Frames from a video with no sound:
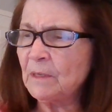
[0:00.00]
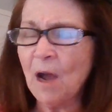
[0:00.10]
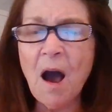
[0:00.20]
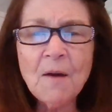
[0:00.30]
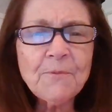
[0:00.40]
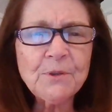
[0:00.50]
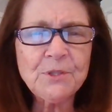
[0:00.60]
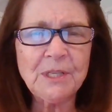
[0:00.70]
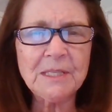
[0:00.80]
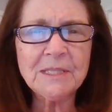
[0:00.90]

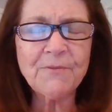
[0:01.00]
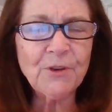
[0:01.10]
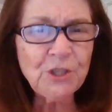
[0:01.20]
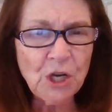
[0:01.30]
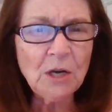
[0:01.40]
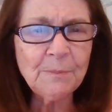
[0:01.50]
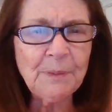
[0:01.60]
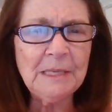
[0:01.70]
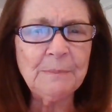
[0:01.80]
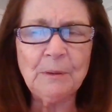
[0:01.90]
conferences for young
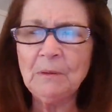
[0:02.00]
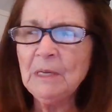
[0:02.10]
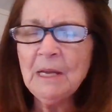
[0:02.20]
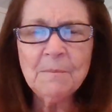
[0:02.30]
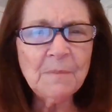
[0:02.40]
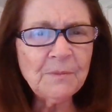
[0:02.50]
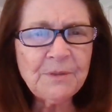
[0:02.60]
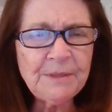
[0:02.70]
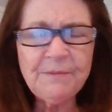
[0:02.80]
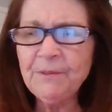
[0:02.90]
people,
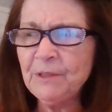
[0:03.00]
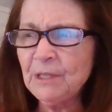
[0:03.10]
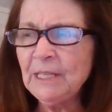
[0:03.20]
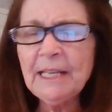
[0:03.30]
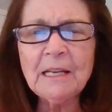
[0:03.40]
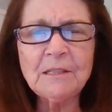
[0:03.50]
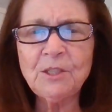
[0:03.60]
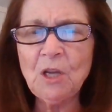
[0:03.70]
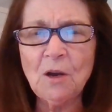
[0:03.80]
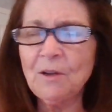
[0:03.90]
little
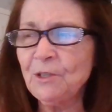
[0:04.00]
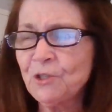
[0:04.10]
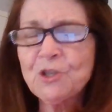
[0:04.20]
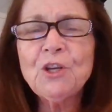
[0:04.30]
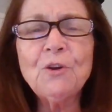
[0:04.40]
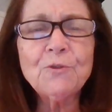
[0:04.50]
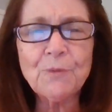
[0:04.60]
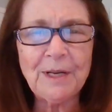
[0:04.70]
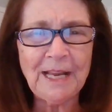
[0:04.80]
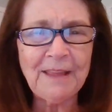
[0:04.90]
young
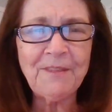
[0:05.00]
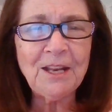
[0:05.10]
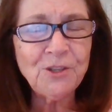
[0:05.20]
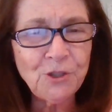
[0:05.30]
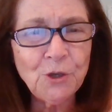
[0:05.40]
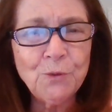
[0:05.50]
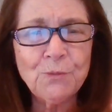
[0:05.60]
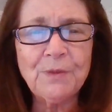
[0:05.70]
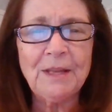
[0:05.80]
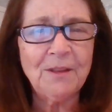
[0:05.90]
children, and then
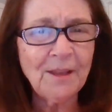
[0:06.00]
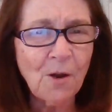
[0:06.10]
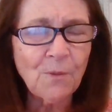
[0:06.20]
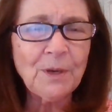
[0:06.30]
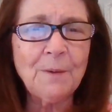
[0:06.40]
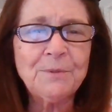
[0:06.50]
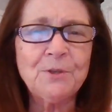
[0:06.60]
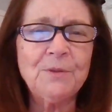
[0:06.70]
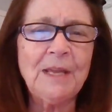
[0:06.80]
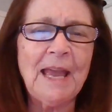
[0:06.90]
youth, and then on up
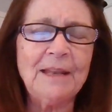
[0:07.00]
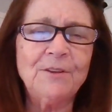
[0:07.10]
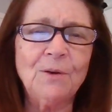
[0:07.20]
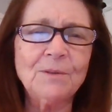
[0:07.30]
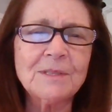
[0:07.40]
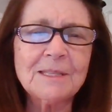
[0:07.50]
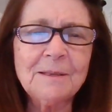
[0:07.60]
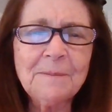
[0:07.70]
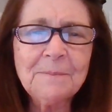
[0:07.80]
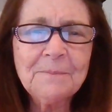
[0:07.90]
to the adults.
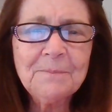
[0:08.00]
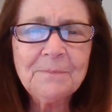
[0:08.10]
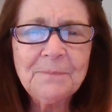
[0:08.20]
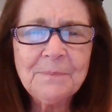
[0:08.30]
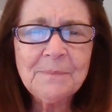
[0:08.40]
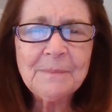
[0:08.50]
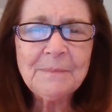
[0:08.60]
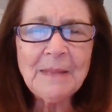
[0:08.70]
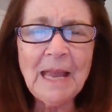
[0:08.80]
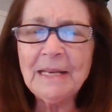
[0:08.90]

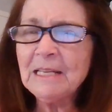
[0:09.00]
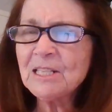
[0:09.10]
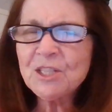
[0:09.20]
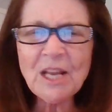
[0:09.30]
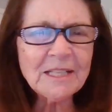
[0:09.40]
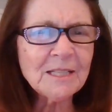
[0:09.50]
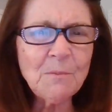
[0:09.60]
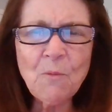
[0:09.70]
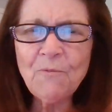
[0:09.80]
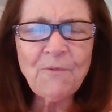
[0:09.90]
And it sets
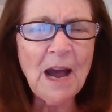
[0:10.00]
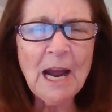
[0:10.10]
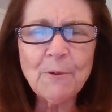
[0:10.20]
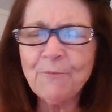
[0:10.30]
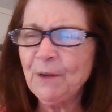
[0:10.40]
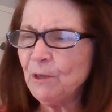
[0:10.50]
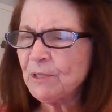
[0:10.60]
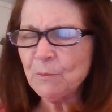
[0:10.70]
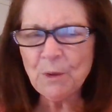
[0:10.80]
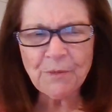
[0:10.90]
them on fire,
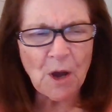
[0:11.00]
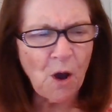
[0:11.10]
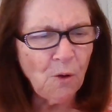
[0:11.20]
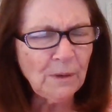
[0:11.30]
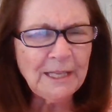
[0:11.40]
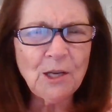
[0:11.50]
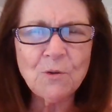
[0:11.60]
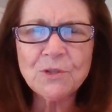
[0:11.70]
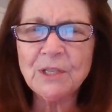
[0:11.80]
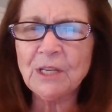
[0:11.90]
fills them with the Holy
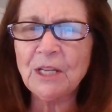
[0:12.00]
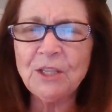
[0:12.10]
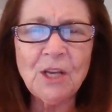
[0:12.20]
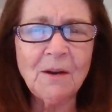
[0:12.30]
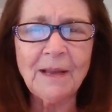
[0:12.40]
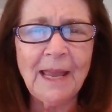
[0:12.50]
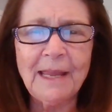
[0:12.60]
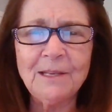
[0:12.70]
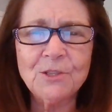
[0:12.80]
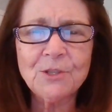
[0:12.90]
Ghost at a young
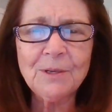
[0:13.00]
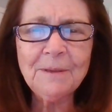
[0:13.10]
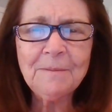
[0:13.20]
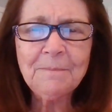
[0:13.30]
age.